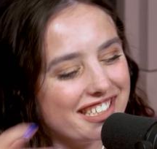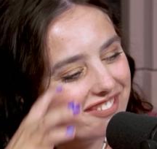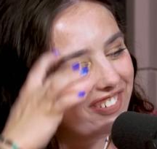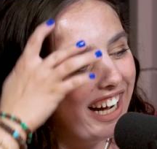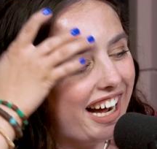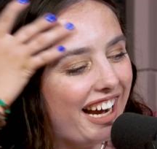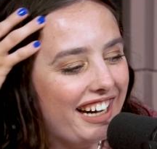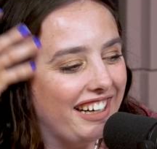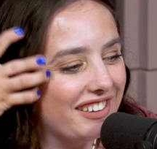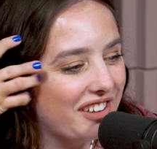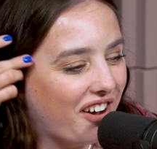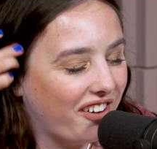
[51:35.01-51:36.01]
is my
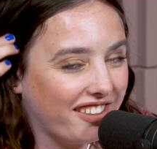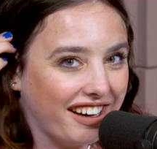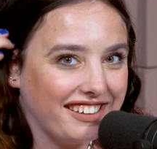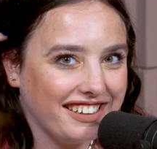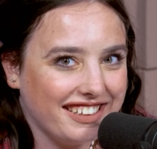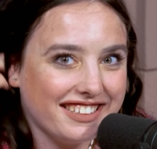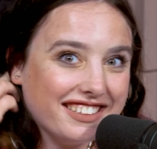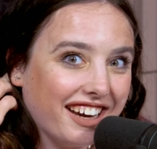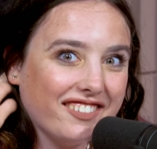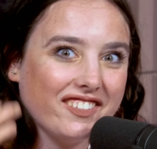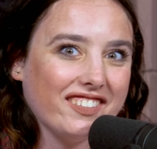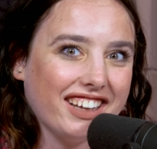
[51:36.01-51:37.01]
loathe I didn't
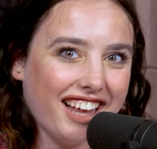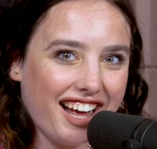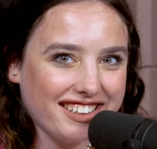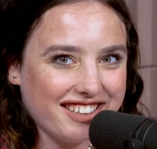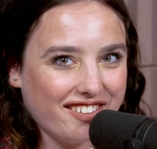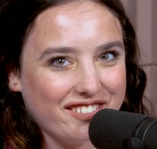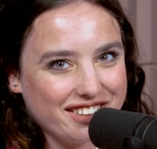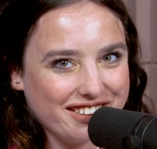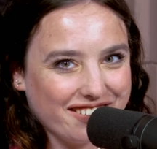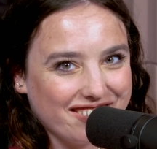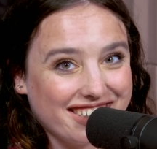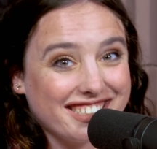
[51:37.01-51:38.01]
say from the last episode.
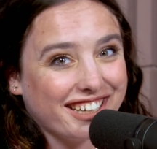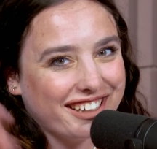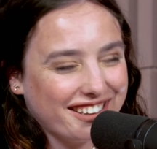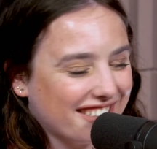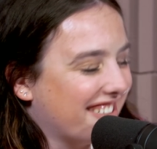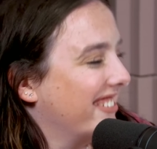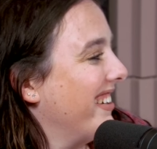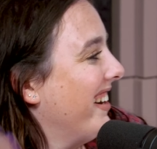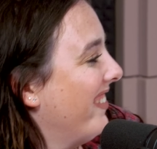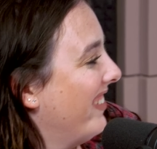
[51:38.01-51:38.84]
I'm going to tell you the story